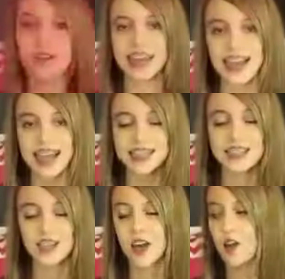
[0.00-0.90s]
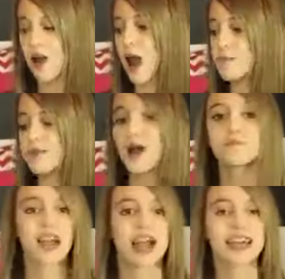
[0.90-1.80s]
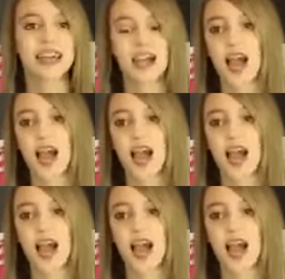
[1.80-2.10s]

Okay guys, so I'm not bragging.